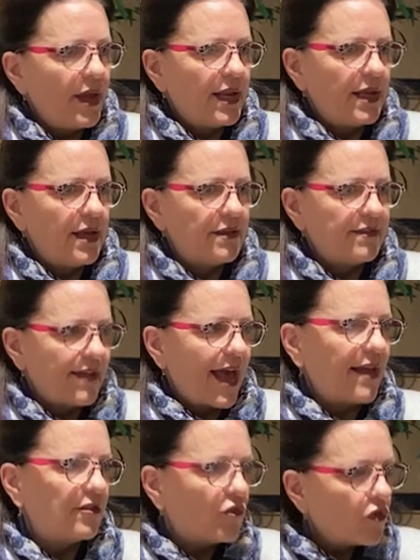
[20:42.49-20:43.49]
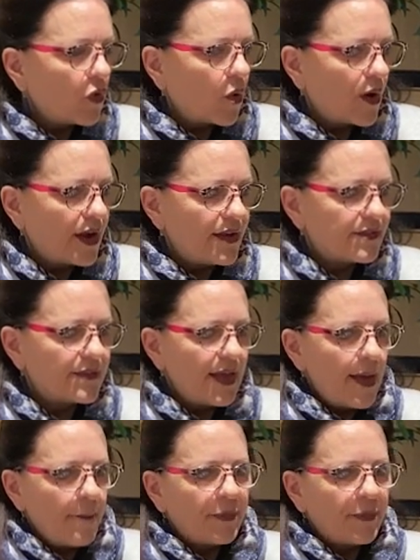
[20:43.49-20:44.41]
many sad stories,